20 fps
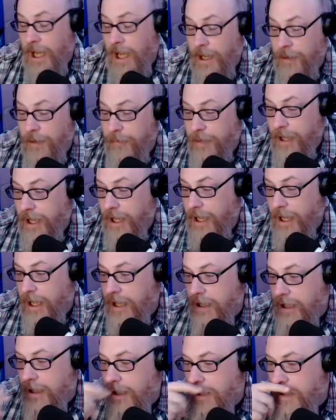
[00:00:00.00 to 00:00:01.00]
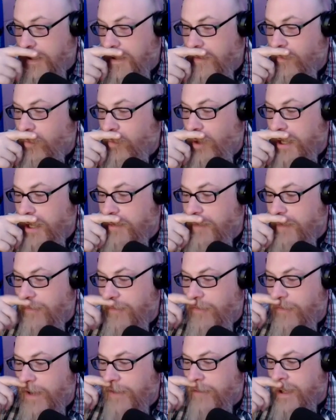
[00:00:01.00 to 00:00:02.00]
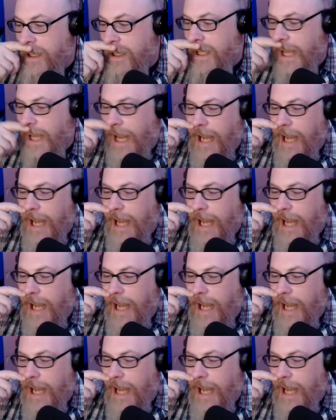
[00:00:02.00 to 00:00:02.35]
Um, uh, one of my favorite, uh,